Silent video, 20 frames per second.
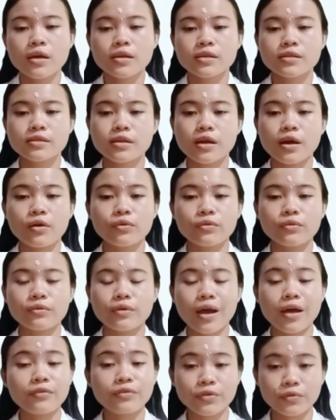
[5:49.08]
So,
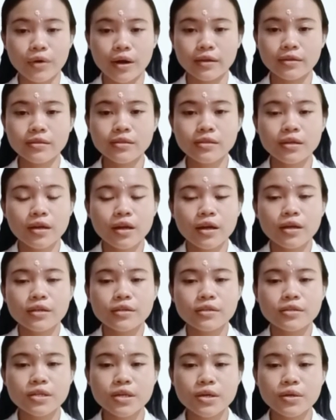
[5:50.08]
everyone,
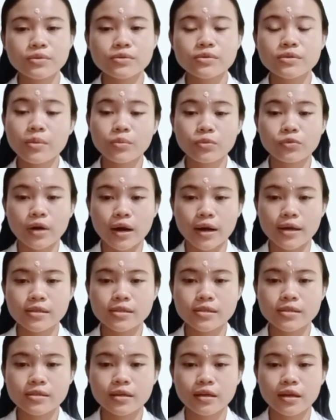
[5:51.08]
to
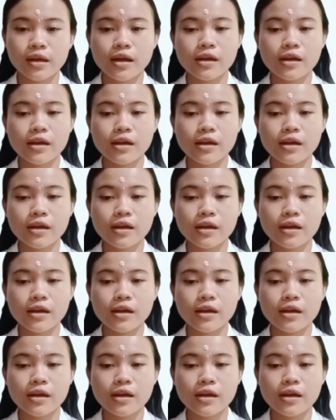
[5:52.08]
summarize,